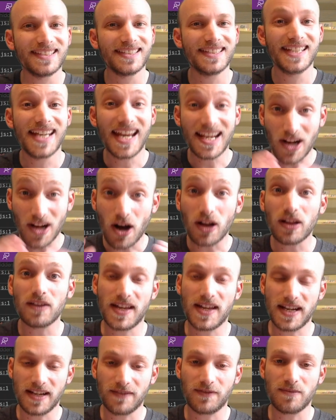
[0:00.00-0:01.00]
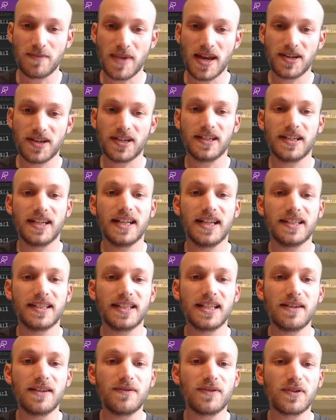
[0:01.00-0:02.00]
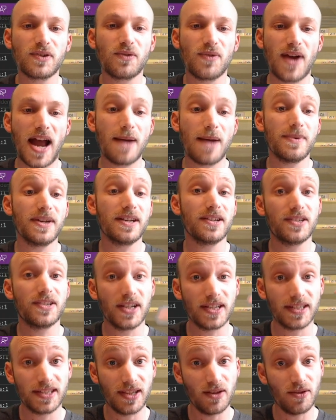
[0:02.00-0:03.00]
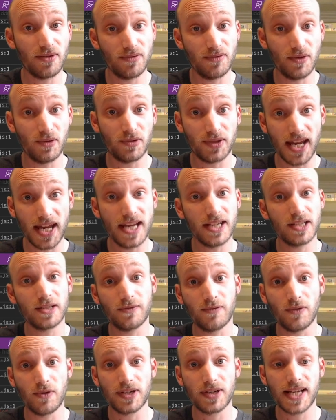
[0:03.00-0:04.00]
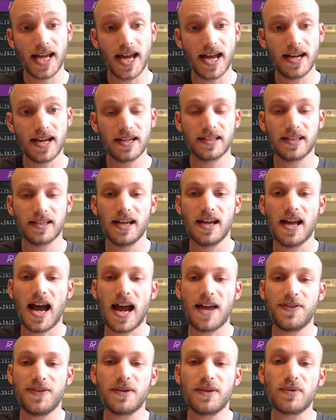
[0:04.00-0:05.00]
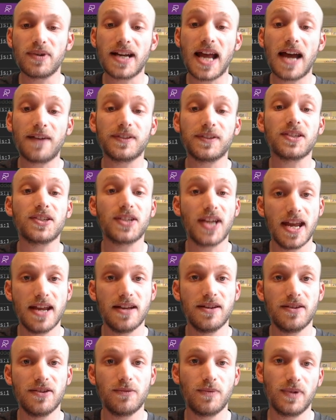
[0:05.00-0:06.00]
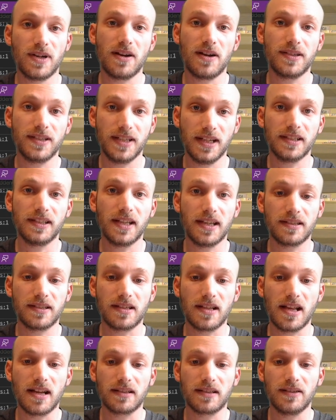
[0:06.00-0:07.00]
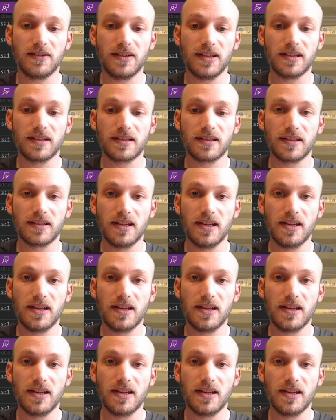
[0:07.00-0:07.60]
To get all of that information, instead of grabbing just those H4 tags, I think we're going to have to change what our CSS selector is.